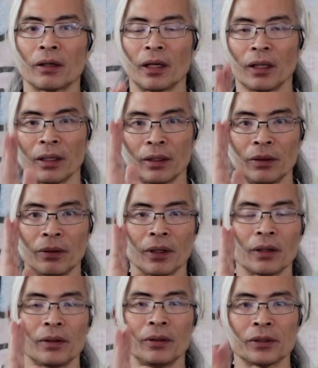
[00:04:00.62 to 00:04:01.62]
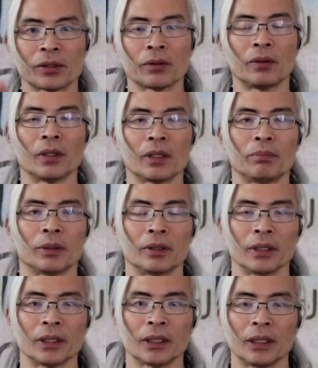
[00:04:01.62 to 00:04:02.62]
and you think you scored a
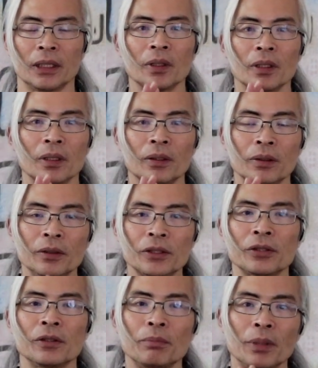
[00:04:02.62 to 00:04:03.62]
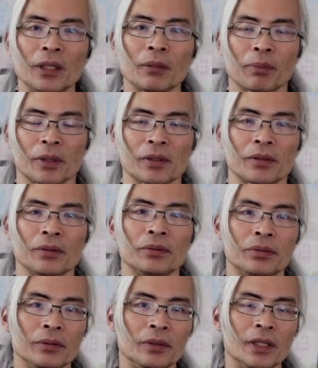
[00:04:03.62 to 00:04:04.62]
point, you shouldn't be the person
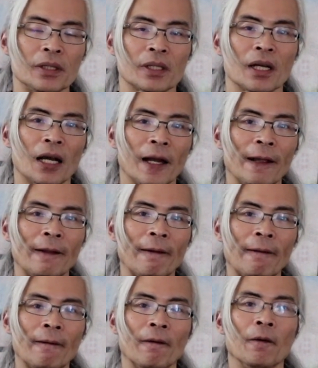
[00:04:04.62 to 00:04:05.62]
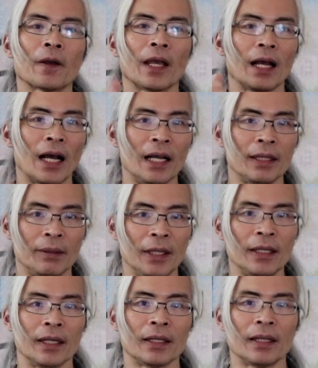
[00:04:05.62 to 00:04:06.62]
who decide, okay, I
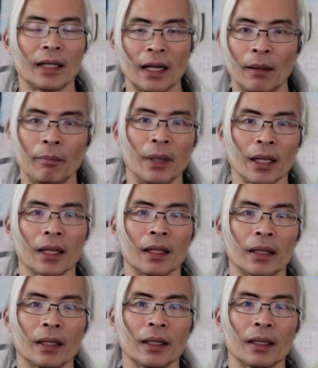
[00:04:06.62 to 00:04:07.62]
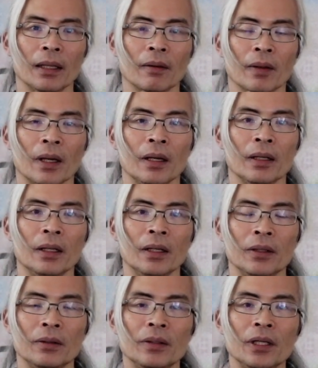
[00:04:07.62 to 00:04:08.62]
did it, I make it. Okay,
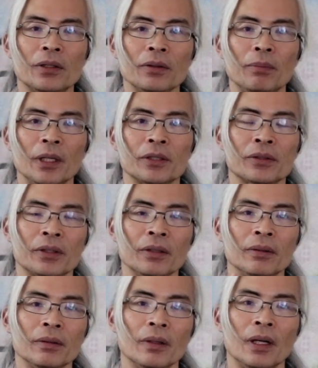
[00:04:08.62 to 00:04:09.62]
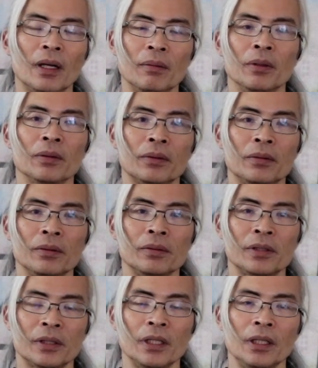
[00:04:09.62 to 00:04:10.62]
you need to be still able to
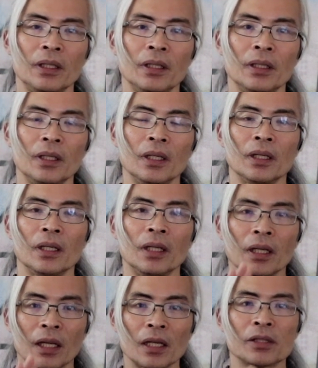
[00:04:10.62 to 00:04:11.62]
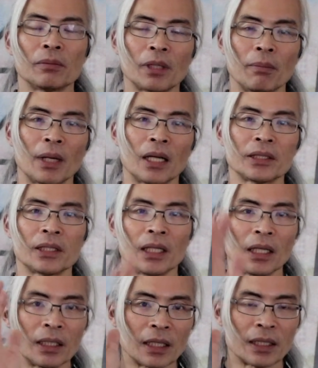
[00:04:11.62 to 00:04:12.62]
see, in case of the match,
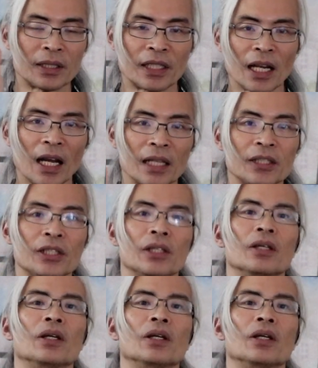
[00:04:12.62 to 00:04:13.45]
the judge